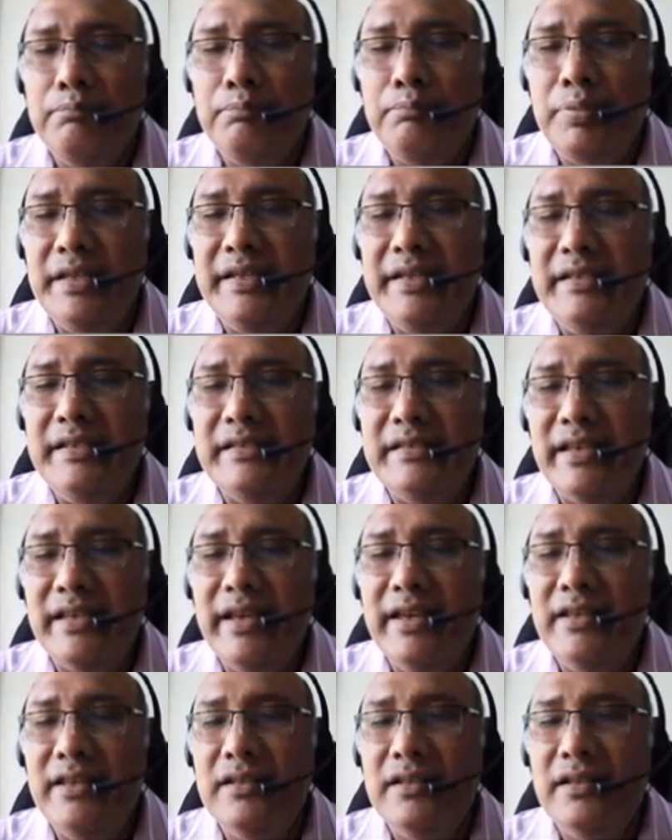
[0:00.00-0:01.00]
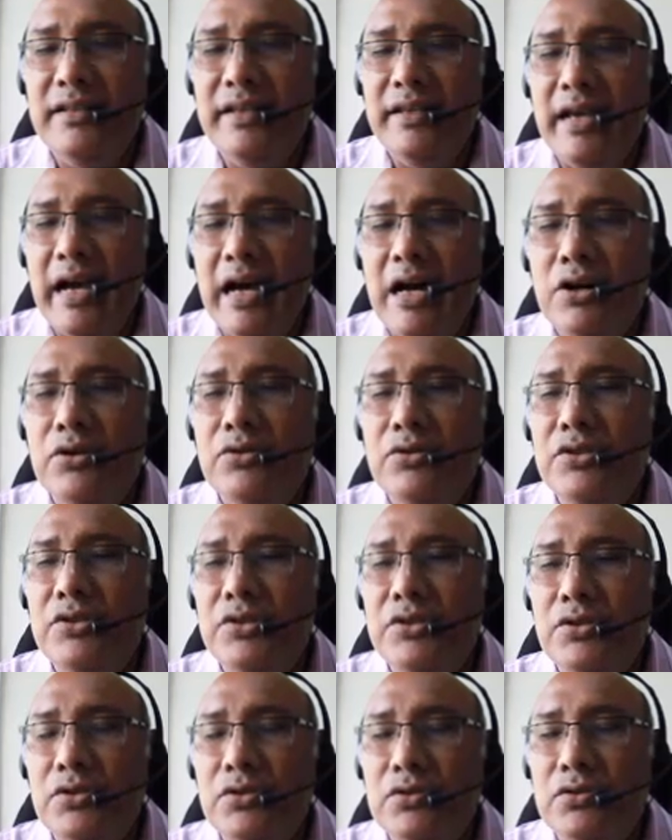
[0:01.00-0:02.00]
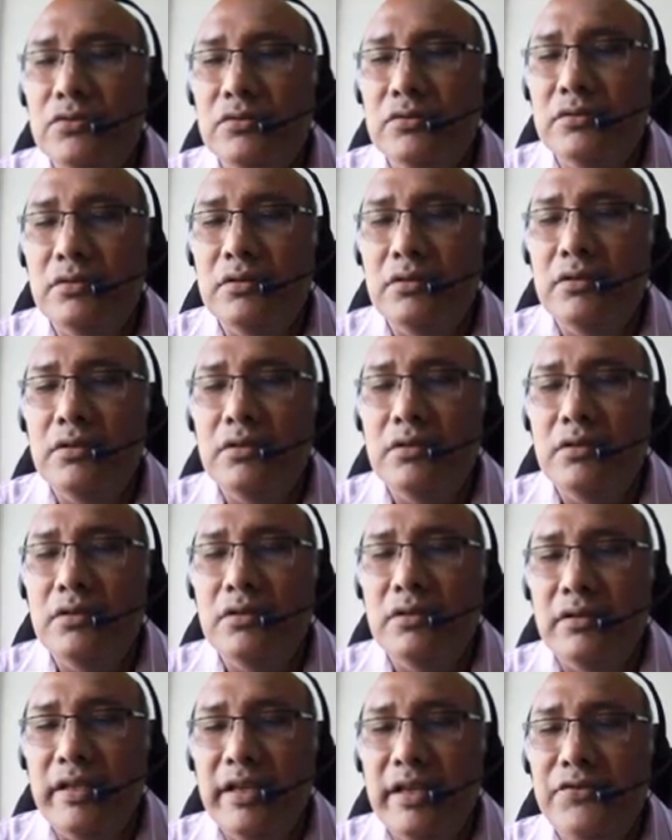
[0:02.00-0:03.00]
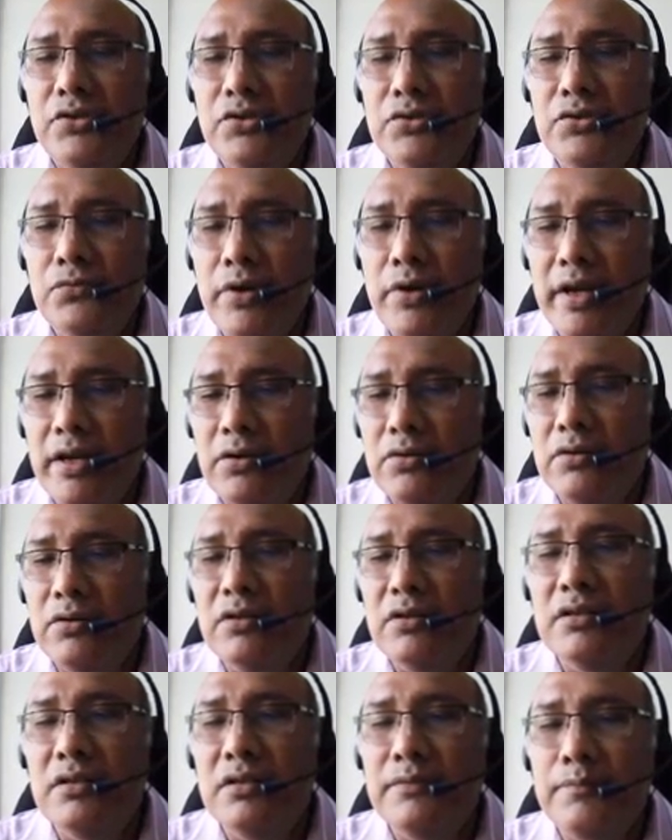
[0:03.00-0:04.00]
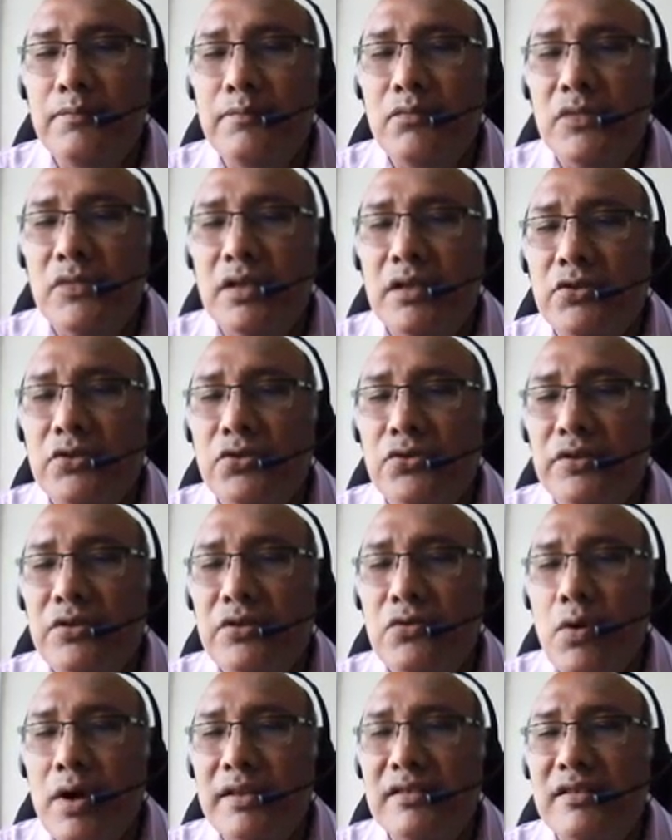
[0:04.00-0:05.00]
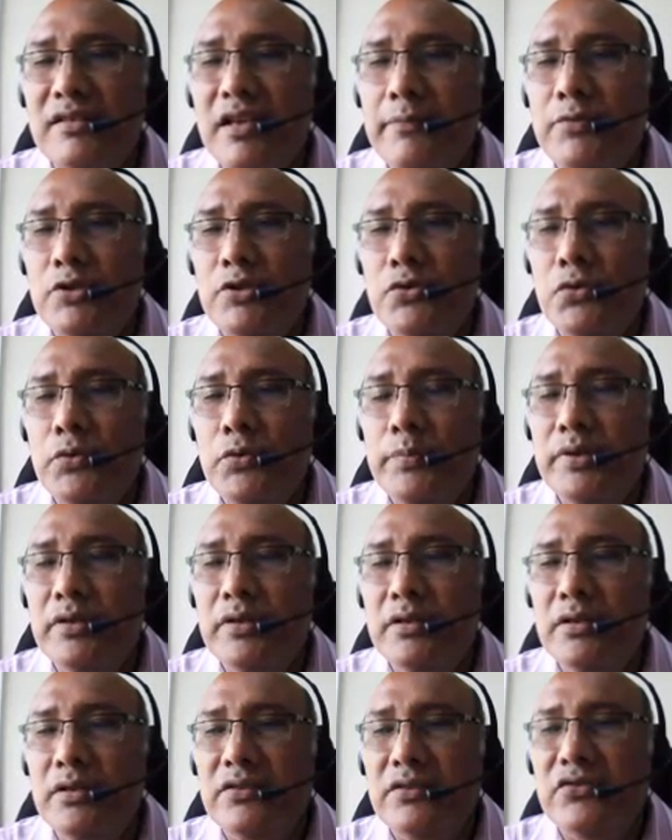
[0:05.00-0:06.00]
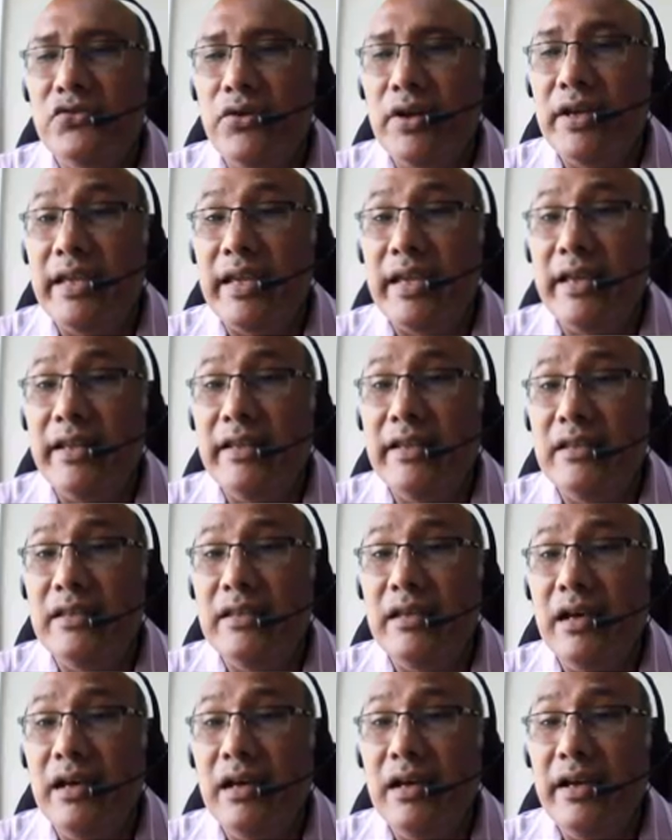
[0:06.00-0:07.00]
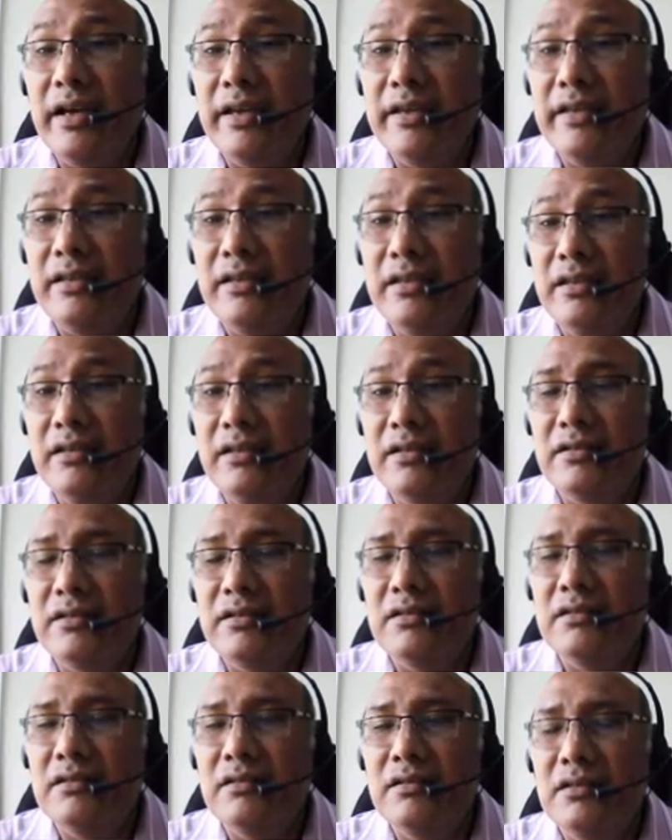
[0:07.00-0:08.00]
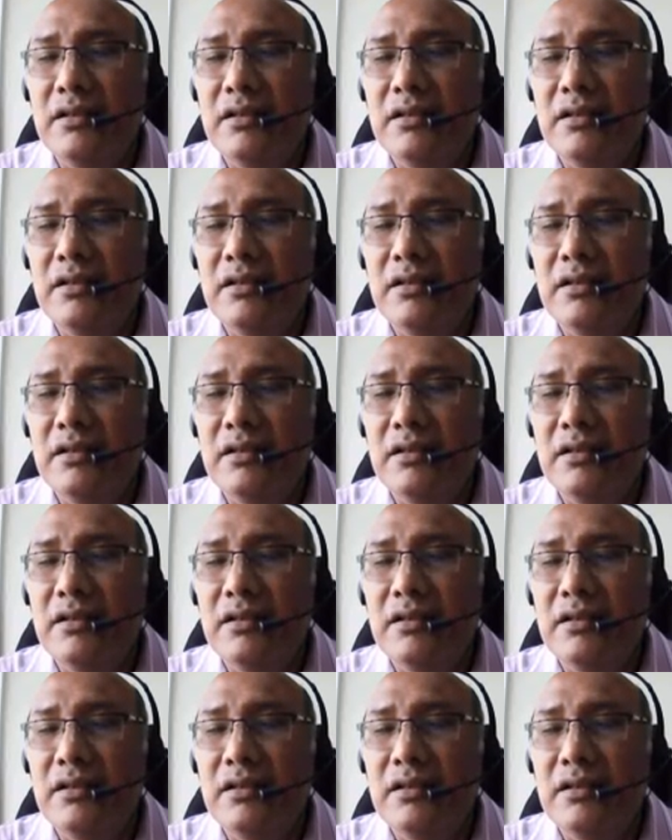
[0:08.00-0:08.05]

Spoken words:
please send the audio that you record to the WhatsApp group so I can hear